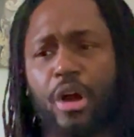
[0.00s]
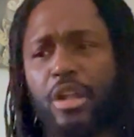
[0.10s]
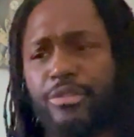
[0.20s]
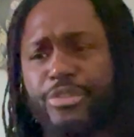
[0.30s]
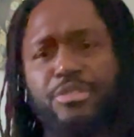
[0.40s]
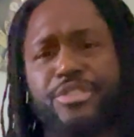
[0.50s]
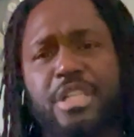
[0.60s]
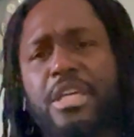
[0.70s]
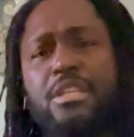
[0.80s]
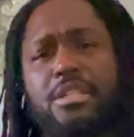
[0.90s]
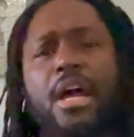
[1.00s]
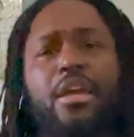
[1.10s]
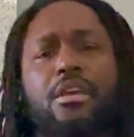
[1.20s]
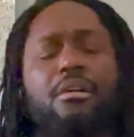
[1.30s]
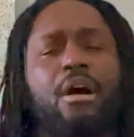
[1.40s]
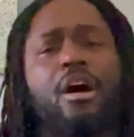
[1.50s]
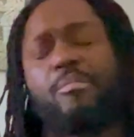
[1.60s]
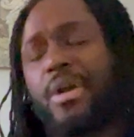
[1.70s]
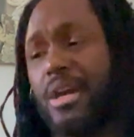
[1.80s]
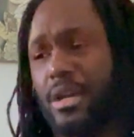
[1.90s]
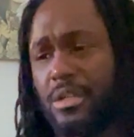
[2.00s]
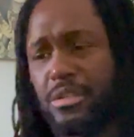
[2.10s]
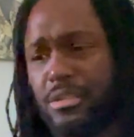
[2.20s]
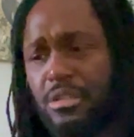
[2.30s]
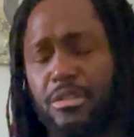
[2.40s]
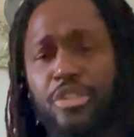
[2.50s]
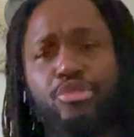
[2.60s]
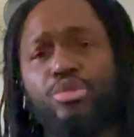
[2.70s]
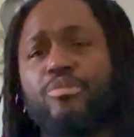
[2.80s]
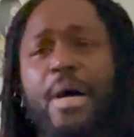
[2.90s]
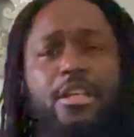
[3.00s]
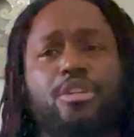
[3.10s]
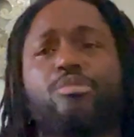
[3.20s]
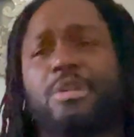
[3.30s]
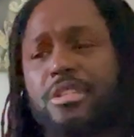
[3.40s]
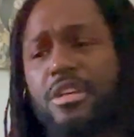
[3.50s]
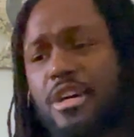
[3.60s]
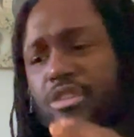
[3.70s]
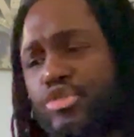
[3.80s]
all of a sudden sees oh man, this dude's about to kill my son.